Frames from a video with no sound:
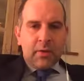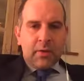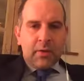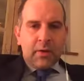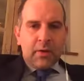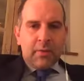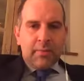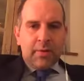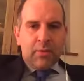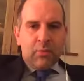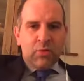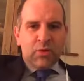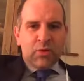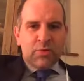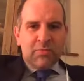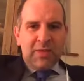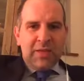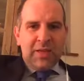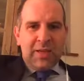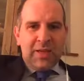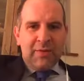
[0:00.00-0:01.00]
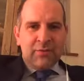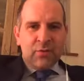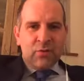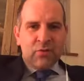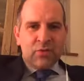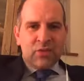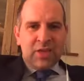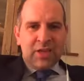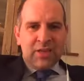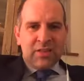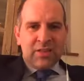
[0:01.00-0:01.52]
Camilla, what do you mean? Have you
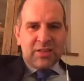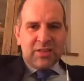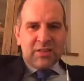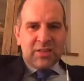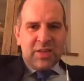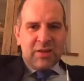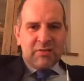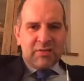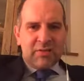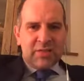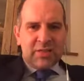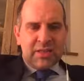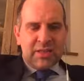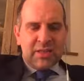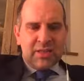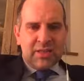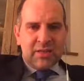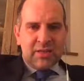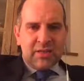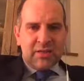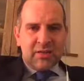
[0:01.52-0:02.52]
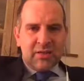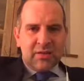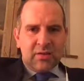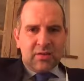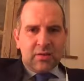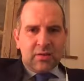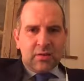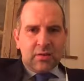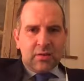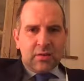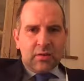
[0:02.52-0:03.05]
checked this guarantee?
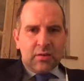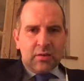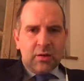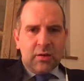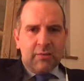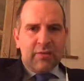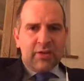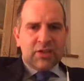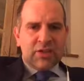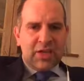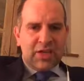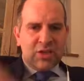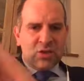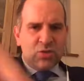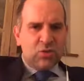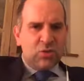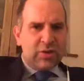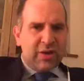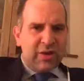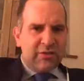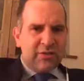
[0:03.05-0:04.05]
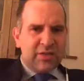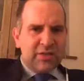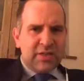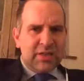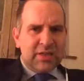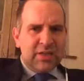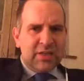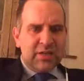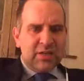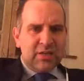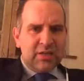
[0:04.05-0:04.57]
Have I checked your guarantee?